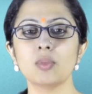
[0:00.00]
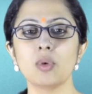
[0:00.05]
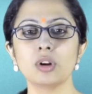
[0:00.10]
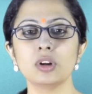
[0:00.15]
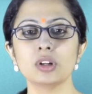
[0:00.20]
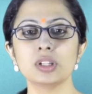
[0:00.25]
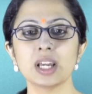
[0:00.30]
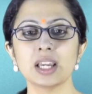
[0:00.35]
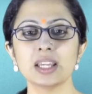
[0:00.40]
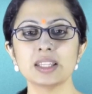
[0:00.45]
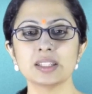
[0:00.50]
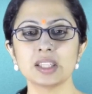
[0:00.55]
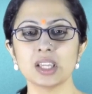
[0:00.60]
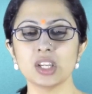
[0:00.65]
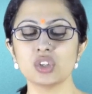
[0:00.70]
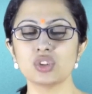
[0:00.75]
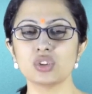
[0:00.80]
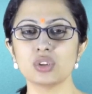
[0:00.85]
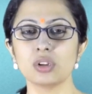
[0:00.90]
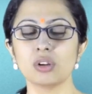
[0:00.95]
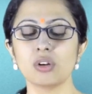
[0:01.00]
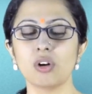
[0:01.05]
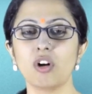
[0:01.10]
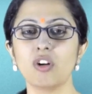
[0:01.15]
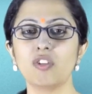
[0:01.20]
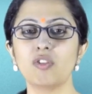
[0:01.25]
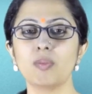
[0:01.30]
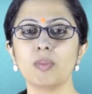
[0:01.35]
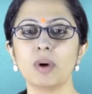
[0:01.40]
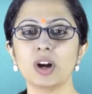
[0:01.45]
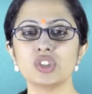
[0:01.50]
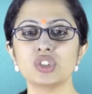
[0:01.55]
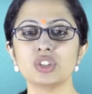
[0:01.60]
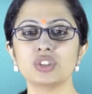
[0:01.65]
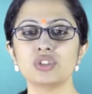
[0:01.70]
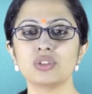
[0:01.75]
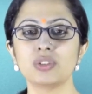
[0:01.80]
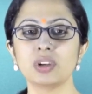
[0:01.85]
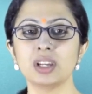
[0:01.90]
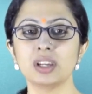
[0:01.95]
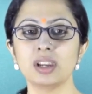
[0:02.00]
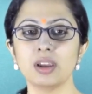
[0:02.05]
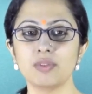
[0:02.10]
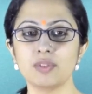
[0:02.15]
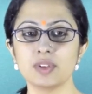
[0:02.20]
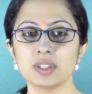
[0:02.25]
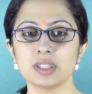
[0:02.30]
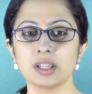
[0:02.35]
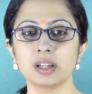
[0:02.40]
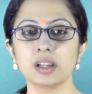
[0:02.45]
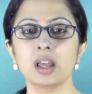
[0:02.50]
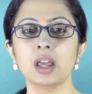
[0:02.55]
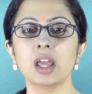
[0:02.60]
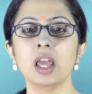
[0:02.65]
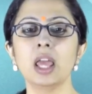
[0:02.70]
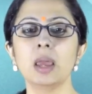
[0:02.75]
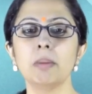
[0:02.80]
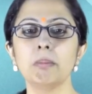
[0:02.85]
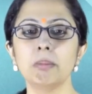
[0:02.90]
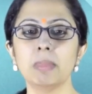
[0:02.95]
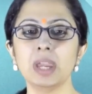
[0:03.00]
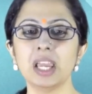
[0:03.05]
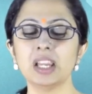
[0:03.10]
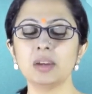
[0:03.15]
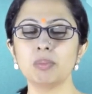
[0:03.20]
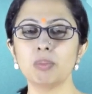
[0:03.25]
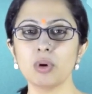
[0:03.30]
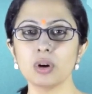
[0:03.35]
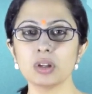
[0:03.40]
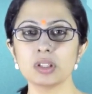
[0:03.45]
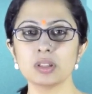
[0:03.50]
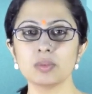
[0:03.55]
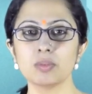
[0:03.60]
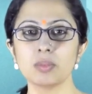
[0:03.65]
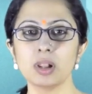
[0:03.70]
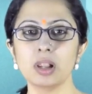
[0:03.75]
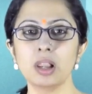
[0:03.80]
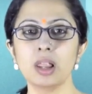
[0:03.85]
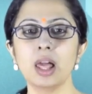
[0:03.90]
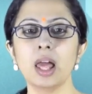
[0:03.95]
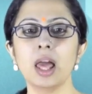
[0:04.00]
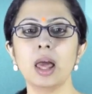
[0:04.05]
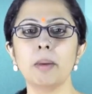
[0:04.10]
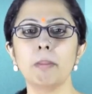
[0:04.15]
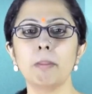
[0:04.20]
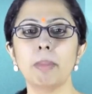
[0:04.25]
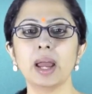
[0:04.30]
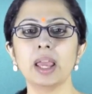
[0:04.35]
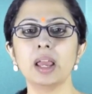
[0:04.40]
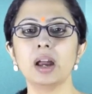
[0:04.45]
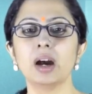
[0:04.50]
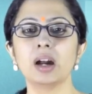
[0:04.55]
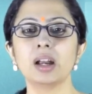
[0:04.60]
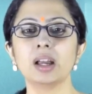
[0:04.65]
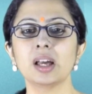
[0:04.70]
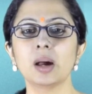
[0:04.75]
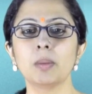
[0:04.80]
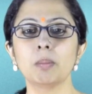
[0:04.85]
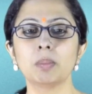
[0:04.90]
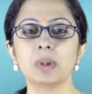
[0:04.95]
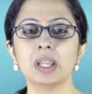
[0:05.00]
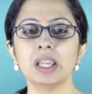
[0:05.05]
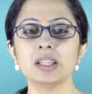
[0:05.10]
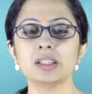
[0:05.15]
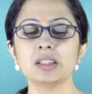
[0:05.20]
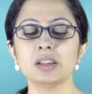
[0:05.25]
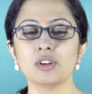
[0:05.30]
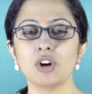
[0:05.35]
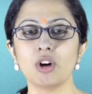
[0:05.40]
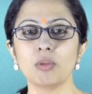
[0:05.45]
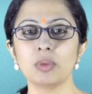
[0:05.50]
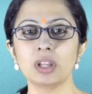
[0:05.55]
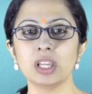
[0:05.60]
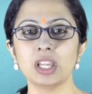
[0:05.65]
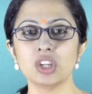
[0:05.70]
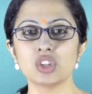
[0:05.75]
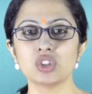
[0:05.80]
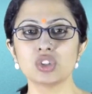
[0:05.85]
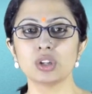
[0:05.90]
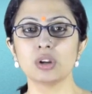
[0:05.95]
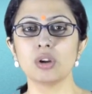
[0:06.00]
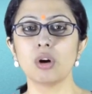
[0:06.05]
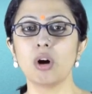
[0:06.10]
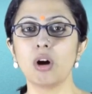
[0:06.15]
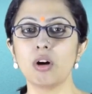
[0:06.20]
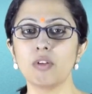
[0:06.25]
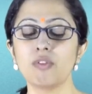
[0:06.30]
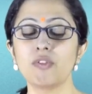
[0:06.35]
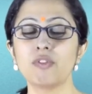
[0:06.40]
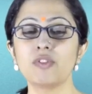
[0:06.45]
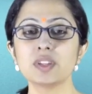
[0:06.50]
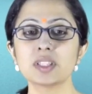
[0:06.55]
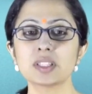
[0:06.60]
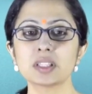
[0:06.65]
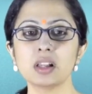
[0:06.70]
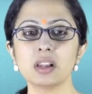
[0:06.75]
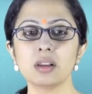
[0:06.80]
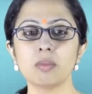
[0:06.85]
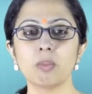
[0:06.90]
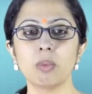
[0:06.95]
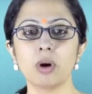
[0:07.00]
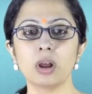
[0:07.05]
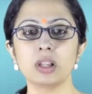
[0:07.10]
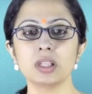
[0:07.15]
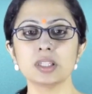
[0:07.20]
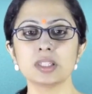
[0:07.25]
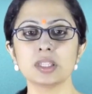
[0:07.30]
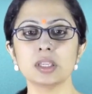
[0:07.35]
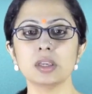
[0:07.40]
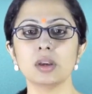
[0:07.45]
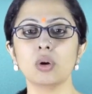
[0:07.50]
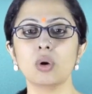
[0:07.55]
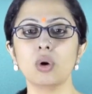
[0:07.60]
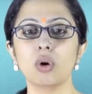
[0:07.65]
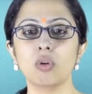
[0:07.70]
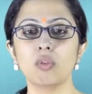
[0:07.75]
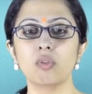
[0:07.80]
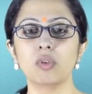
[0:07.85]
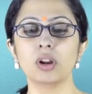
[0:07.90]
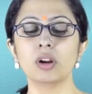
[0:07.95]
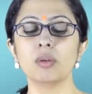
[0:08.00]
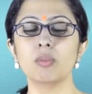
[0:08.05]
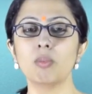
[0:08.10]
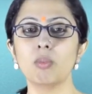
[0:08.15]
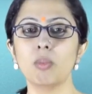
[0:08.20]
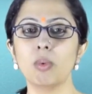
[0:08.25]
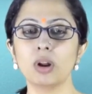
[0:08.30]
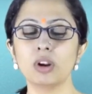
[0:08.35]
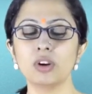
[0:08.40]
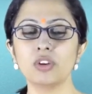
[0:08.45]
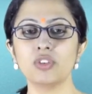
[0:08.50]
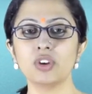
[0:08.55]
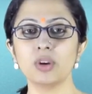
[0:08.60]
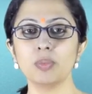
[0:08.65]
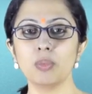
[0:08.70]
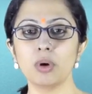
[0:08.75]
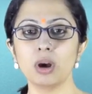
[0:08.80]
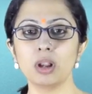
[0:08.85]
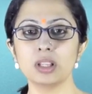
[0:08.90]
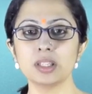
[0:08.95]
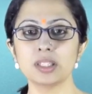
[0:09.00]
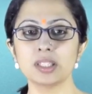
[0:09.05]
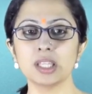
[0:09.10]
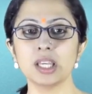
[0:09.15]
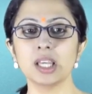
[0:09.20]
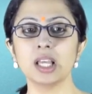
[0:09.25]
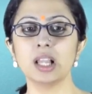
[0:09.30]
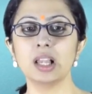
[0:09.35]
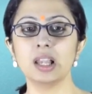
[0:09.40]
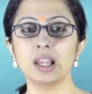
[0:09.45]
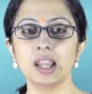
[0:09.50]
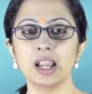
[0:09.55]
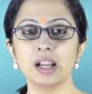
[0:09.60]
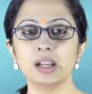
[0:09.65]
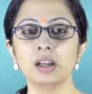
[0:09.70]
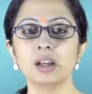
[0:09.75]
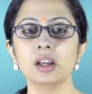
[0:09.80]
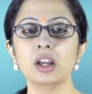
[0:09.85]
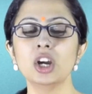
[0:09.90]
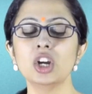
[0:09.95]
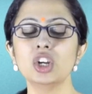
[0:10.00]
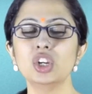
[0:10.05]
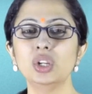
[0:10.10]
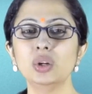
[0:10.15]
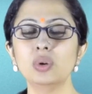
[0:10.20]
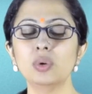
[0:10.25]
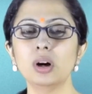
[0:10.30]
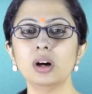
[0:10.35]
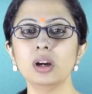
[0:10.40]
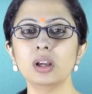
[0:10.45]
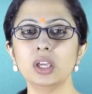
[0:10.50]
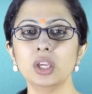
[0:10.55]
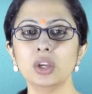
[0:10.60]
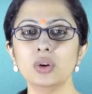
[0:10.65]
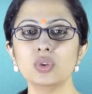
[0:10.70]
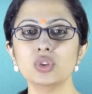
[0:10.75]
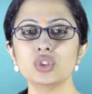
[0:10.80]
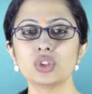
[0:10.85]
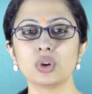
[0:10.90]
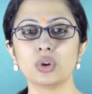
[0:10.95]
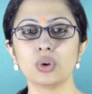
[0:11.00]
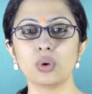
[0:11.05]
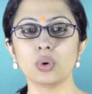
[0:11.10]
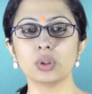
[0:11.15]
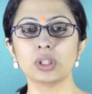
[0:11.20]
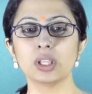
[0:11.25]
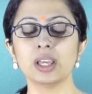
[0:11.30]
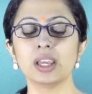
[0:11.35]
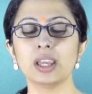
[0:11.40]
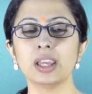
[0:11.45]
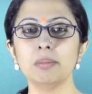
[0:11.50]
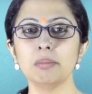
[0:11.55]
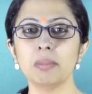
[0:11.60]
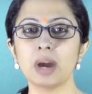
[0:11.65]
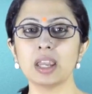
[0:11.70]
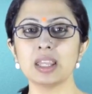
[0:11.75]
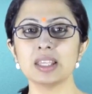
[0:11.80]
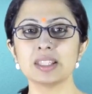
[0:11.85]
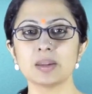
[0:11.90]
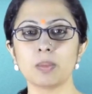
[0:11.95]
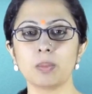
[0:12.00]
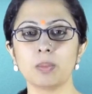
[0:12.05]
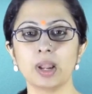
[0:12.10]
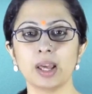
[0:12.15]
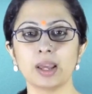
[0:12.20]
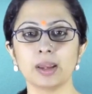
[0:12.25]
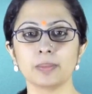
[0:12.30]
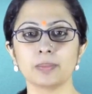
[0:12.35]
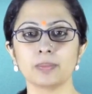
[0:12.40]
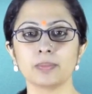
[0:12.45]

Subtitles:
monetization of budgetary deficit made possible by a complete denomination of fiscal policy over monetary policy led to a huge growth in money supply.